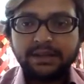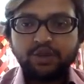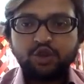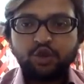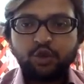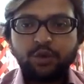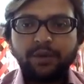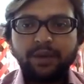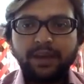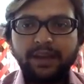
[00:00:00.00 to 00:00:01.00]
So
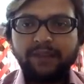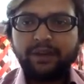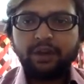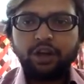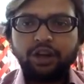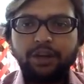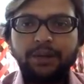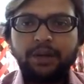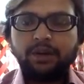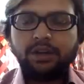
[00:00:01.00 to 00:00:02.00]
if we talk
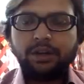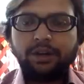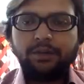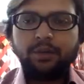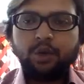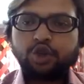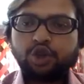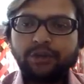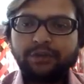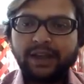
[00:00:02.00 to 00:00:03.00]
about most
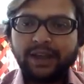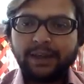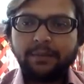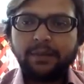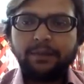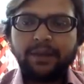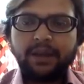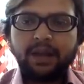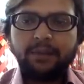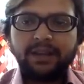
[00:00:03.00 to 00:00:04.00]
of time big
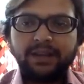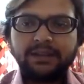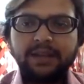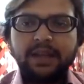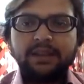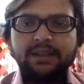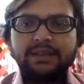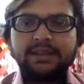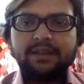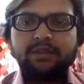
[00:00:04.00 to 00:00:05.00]
companies, their
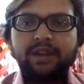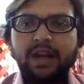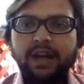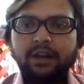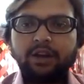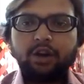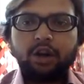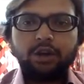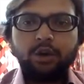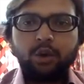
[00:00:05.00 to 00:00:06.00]
server are
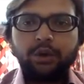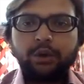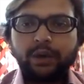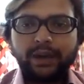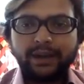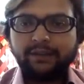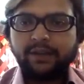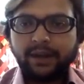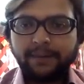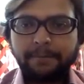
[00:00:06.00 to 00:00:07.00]
not known to anyone.